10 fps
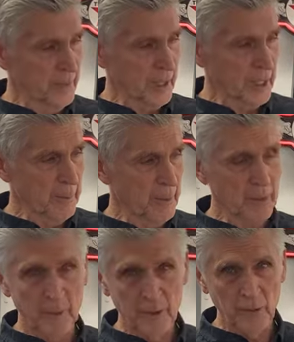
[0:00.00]
They come
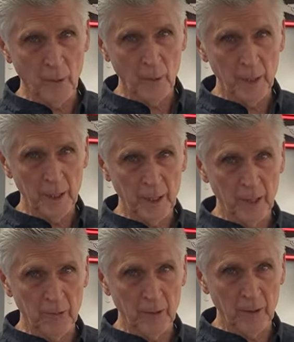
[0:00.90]
out of my
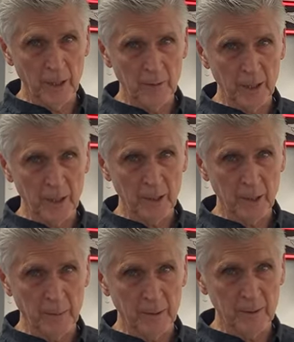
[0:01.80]
488 rear end when I took
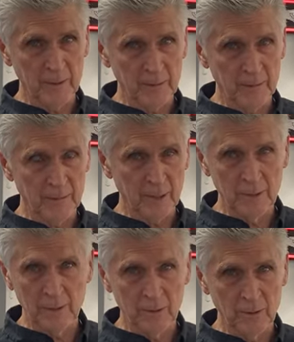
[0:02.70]
it apart
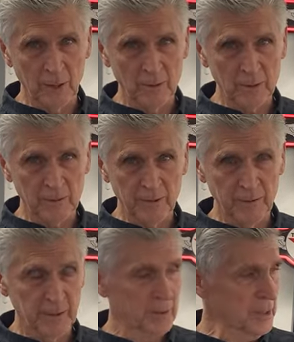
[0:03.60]
in
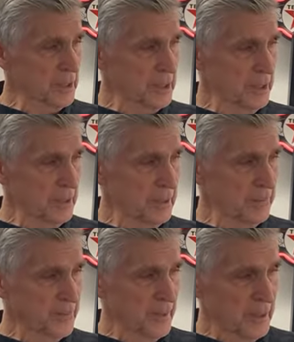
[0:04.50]
2015 or 16.
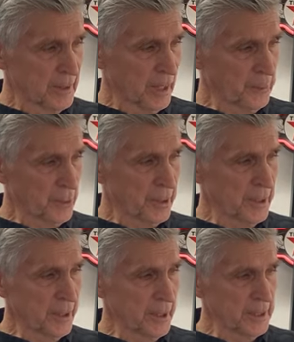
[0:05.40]
I put in
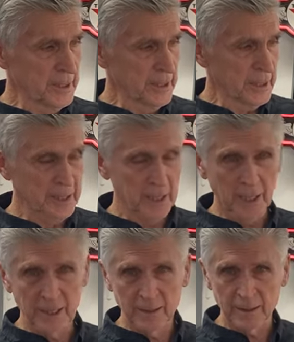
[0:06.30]
a
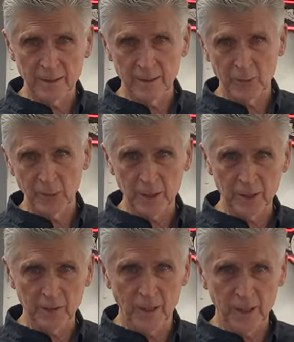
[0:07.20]
1969. It worked
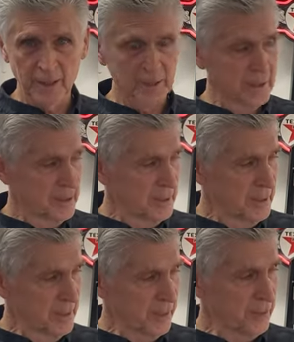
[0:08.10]
just fine.
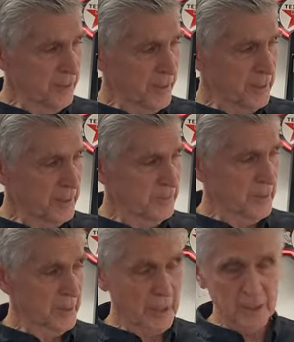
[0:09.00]
Never failed.
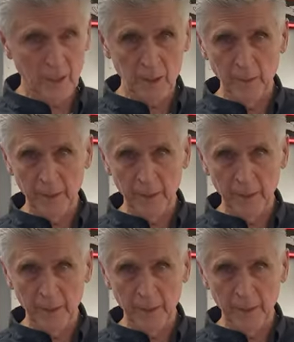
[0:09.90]
That's how you